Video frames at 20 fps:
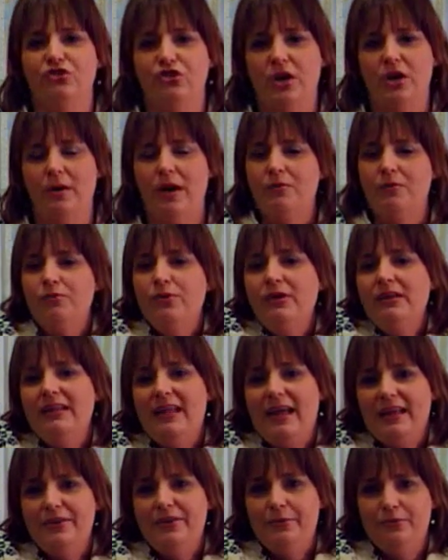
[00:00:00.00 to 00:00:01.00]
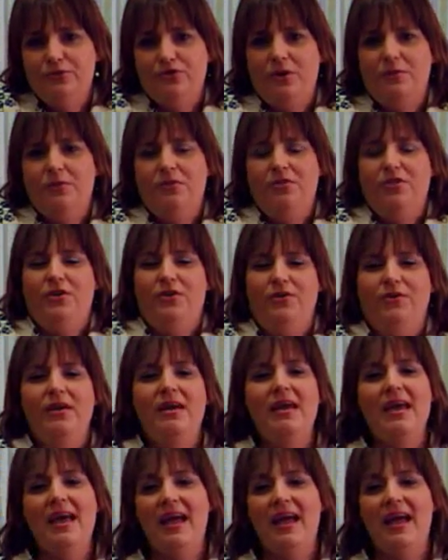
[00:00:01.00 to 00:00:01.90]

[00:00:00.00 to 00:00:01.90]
show. I'd really like to do a show with you.